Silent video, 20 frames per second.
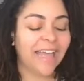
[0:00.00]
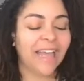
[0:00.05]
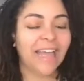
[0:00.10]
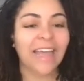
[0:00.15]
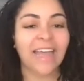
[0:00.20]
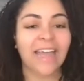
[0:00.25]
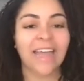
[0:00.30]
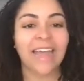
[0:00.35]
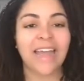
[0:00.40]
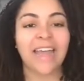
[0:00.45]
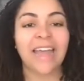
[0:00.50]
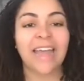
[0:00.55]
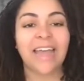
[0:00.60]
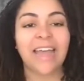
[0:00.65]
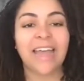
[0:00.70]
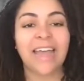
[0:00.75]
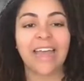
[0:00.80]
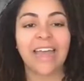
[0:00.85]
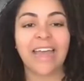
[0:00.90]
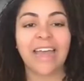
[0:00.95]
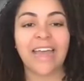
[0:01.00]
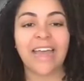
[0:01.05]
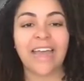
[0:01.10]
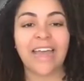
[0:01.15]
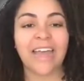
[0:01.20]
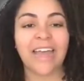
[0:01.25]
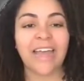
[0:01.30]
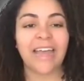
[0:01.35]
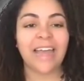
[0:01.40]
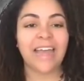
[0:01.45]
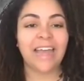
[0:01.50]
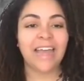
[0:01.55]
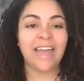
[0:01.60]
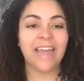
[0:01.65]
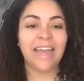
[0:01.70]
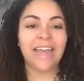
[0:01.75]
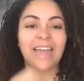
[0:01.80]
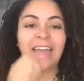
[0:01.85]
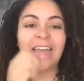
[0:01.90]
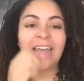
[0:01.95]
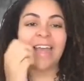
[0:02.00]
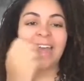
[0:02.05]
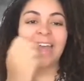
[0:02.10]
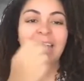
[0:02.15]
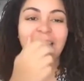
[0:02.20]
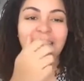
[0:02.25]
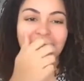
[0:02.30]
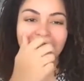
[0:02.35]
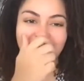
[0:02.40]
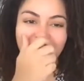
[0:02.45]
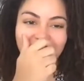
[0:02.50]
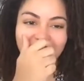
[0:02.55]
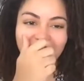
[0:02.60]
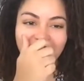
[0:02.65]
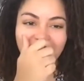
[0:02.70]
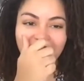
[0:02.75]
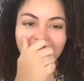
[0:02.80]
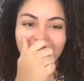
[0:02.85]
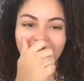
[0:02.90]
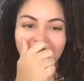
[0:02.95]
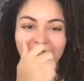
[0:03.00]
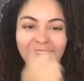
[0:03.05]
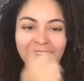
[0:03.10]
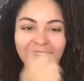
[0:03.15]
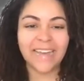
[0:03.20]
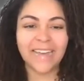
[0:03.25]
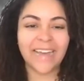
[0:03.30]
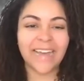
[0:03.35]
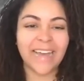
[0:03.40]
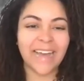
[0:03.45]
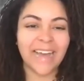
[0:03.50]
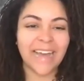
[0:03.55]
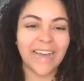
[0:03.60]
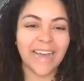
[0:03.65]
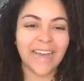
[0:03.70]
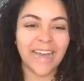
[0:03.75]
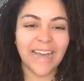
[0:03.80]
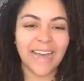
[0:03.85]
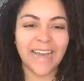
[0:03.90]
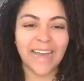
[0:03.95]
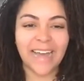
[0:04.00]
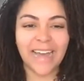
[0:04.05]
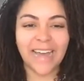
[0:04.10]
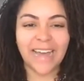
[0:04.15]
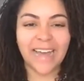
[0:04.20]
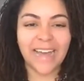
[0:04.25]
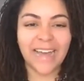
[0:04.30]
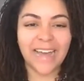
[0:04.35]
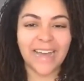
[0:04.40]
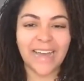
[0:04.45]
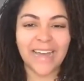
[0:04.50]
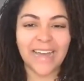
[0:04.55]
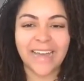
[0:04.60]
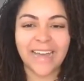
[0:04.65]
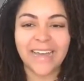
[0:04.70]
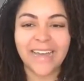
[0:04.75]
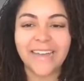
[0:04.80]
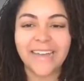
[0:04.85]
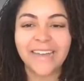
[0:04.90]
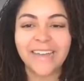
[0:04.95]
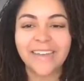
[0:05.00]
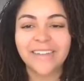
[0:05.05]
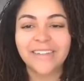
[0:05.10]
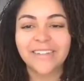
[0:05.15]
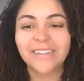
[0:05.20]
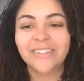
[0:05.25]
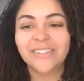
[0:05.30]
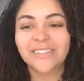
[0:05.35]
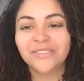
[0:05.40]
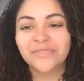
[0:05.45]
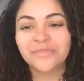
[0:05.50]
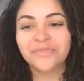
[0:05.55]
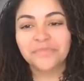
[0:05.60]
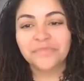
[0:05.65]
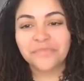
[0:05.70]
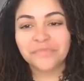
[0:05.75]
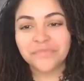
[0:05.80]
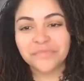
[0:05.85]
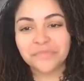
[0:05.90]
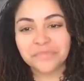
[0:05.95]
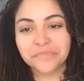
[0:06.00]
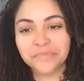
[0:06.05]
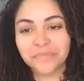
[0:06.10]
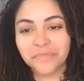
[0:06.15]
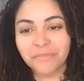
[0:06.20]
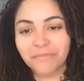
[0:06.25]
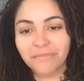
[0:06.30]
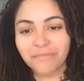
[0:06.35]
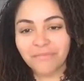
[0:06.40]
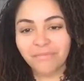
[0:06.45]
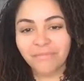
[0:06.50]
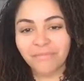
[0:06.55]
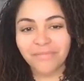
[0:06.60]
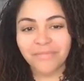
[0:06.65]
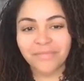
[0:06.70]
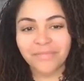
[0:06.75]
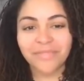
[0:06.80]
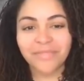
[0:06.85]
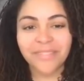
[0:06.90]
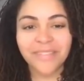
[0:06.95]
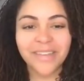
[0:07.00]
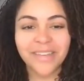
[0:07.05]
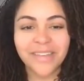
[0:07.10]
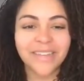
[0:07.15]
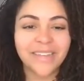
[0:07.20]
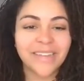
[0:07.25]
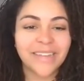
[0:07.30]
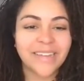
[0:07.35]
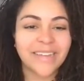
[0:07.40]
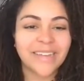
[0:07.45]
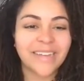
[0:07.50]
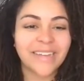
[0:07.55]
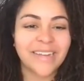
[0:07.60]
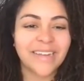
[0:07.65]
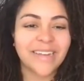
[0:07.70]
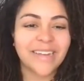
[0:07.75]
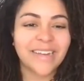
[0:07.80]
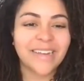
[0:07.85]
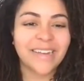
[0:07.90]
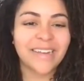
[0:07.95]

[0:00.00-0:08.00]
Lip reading: (silent)